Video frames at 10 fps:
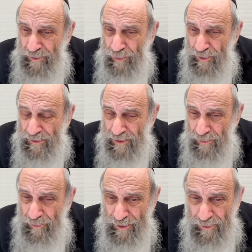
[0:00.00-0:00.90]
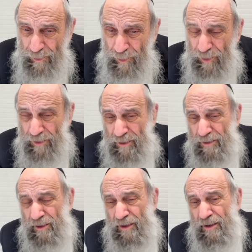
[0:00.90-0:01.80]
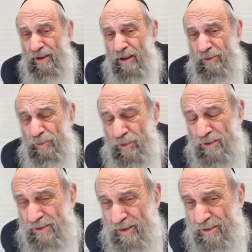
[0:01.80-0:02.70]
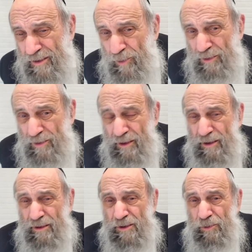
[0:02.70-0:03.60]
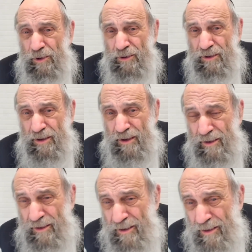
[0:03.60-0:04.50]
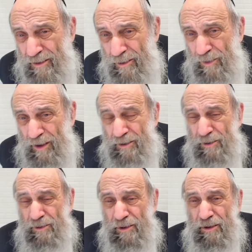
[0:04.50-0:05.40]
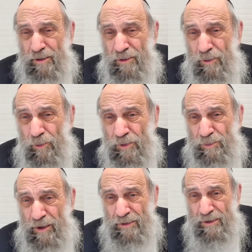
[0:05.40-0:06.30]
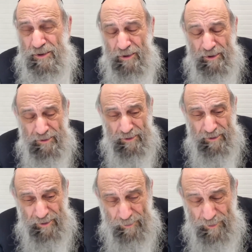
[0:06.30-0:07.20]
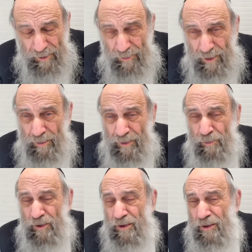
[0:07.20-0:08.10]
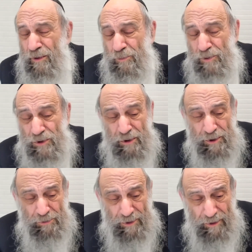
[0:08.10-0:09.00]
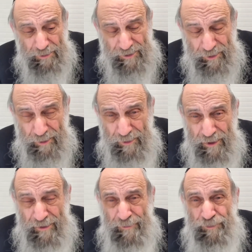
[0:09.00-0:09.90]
of a person when they're born. Every person that's born in this world, and no matter who his parents are, and no matter which country he comes from,